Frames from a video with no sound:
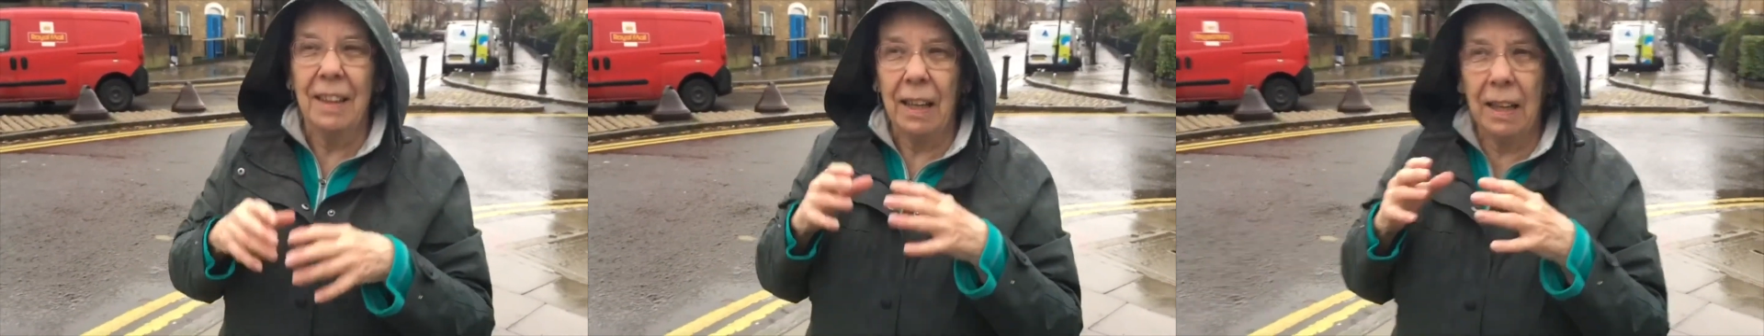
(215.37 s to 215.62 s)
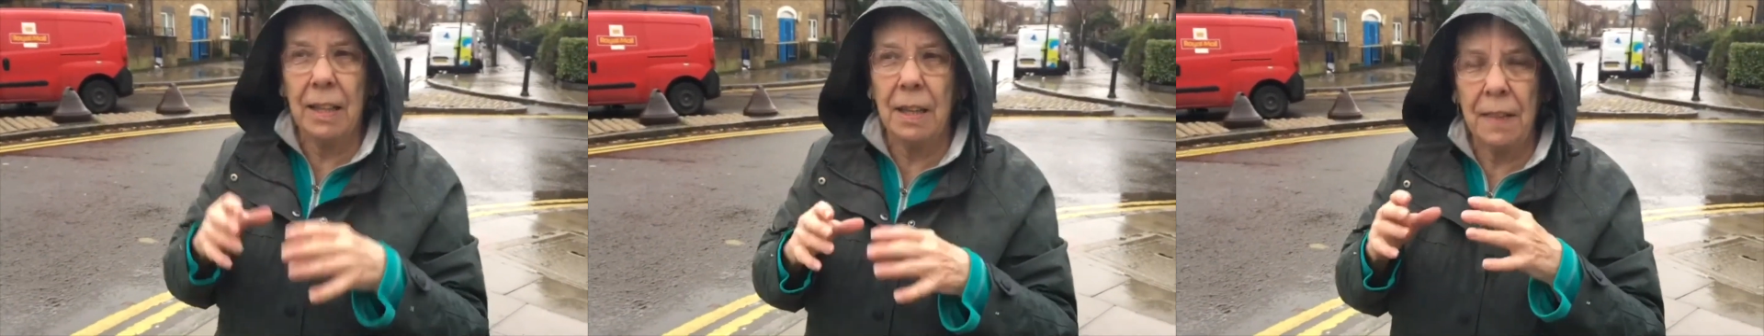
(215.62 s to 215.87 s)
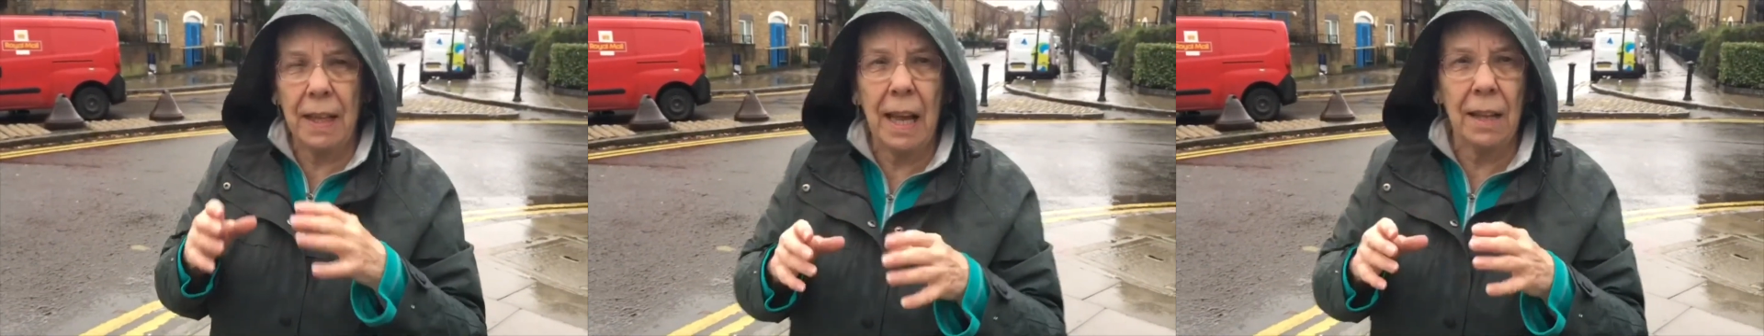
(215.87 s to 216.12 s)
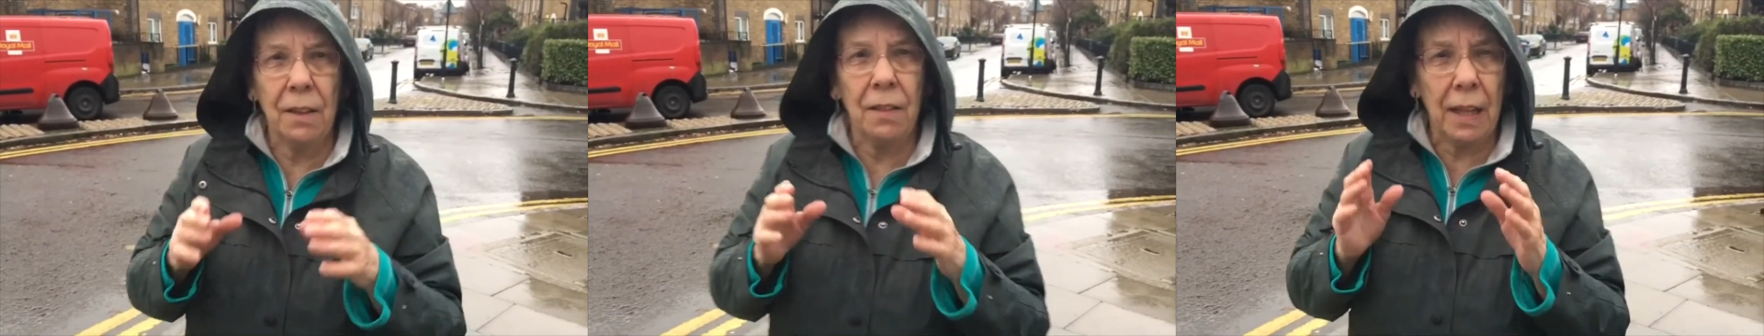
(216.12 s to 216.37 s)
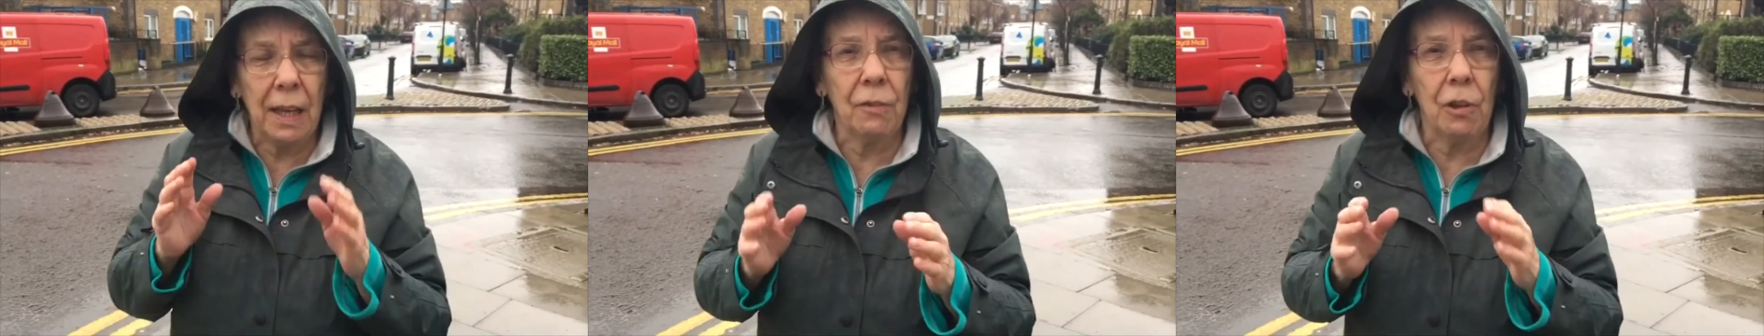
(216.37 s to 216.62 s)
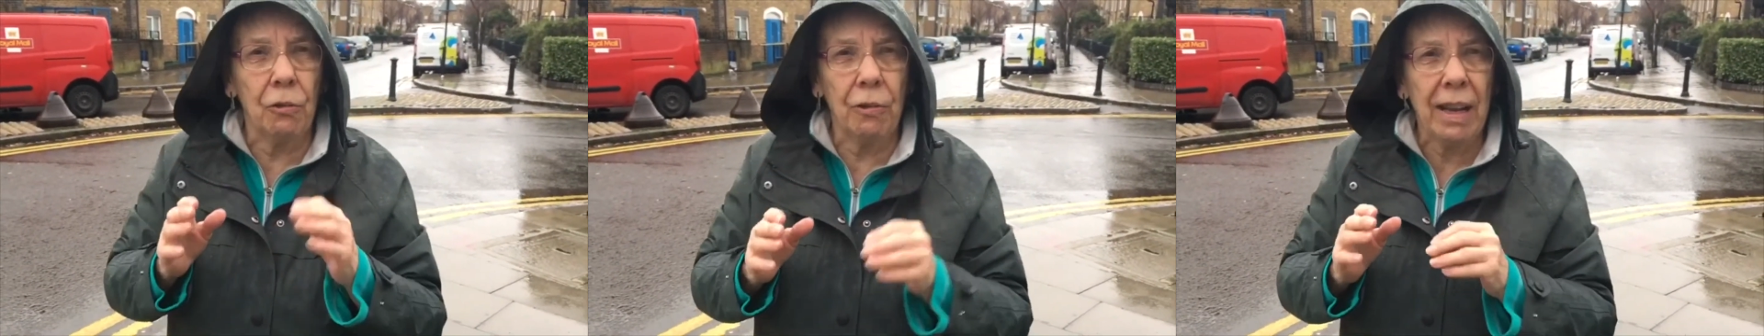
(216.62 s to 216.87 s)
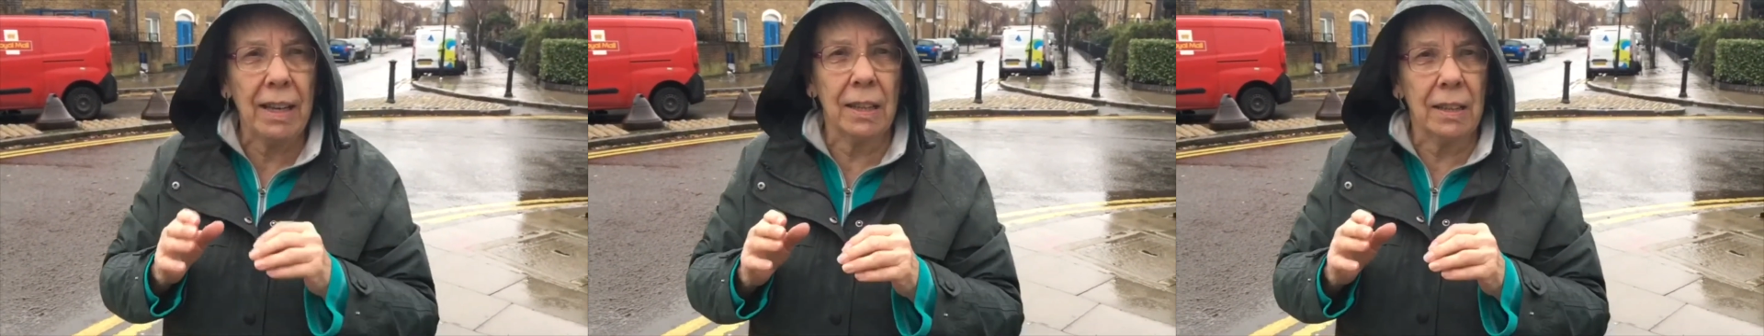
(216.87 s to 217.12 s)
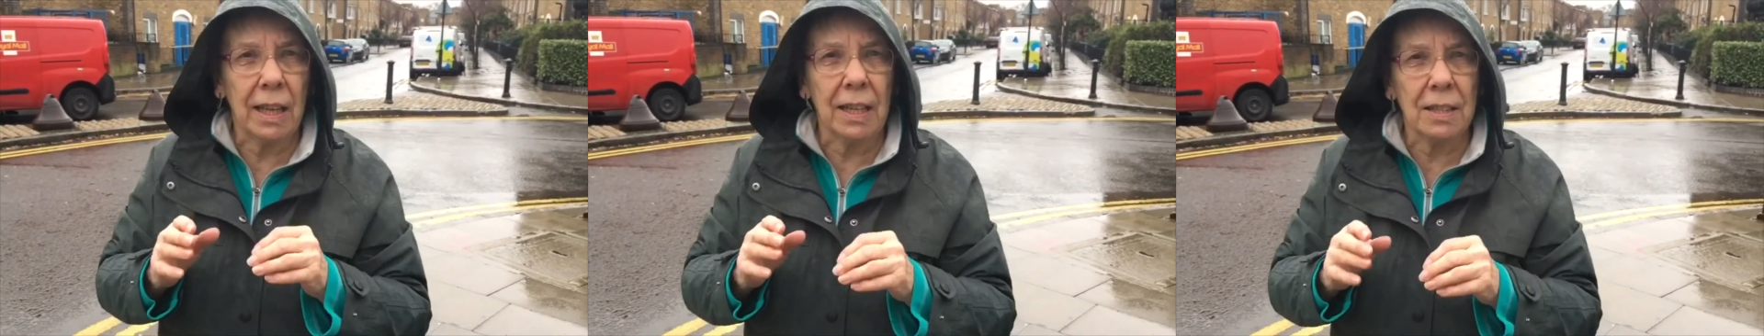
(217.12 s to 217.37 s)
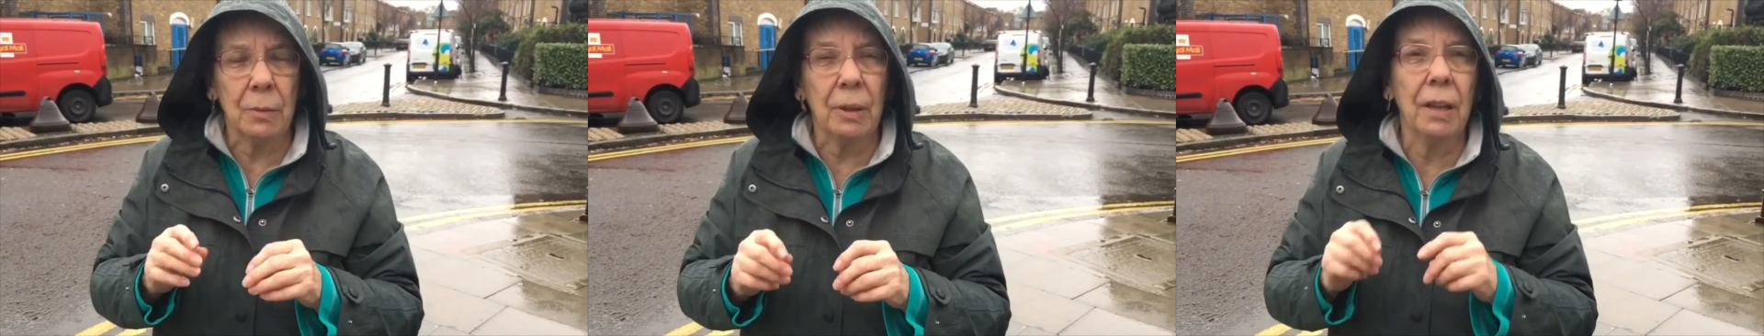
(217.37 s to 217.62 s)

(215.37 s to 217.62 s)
and in the end they have all recognised them.